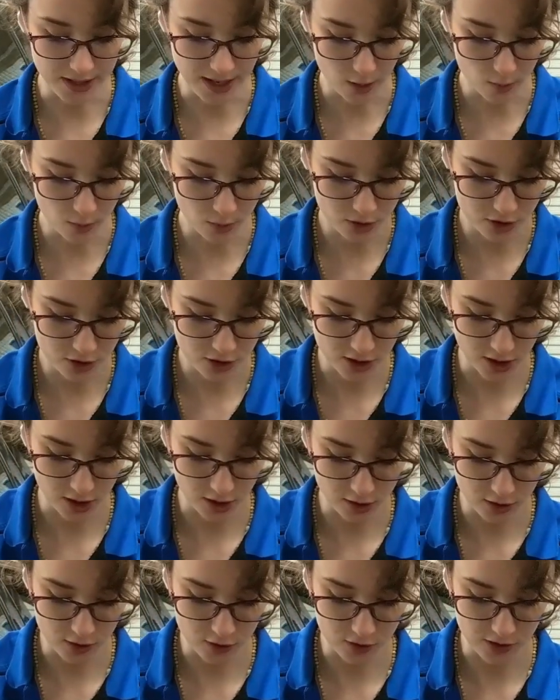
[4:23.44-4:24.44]
now we're just
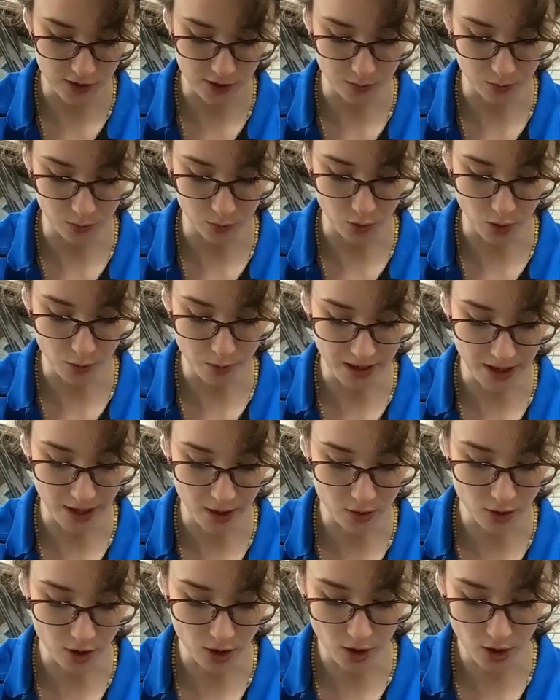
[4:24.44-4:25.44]
gonna do some rubbing
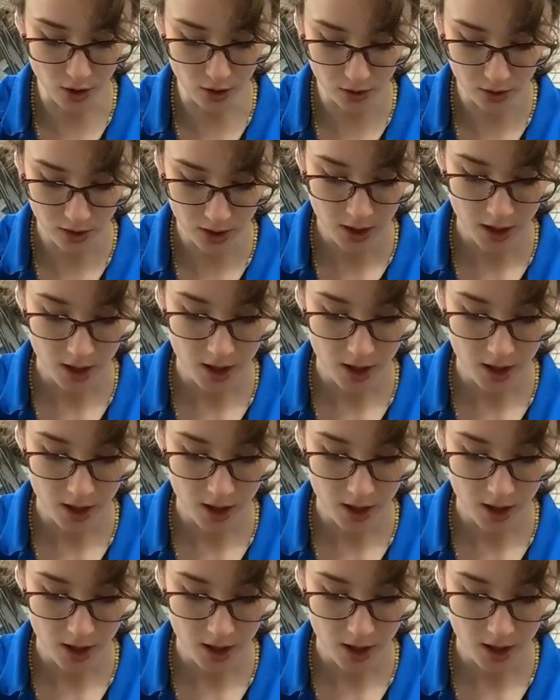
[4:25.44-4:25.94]
alcohol